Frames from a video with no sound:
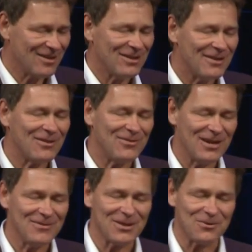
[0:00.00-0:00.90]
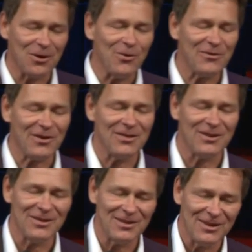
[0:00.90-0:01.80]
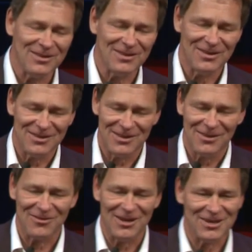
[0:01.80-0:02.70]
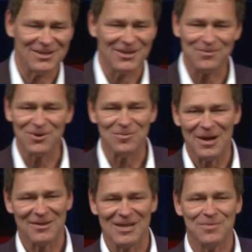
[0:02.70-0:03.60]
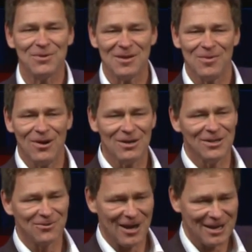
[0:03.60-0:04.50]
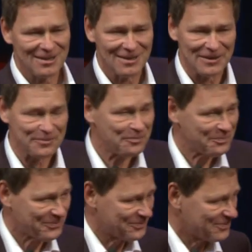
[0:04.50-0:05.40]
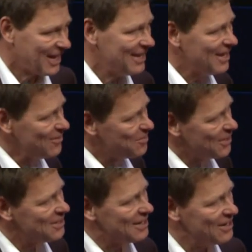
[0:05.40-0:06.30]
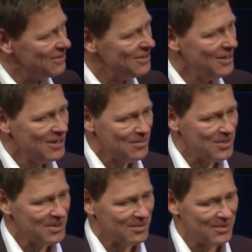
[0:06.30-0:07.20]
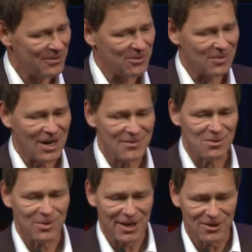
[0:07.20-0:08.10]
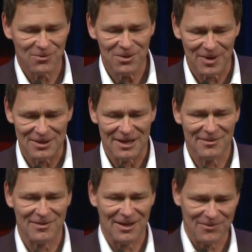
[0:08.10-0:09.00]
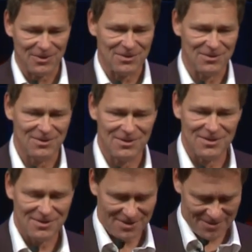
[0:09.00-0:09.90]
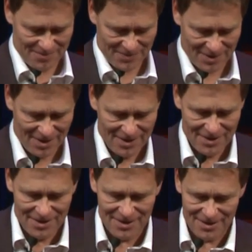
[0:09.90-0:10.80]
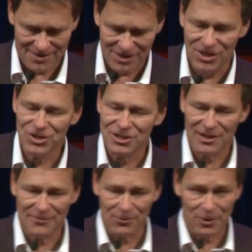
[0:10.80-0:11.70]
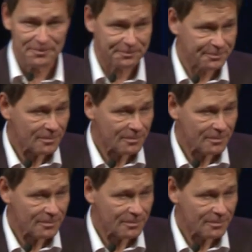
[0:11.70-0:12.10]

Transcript: There's lo lots of stuff that grows on, on, on the, on, in the station, experiments, and they put them all in Dragon, yeah? And then we bring it down. We, we survive the reentry, right? That's, that's what the, the, um, uh, the heat shield is for.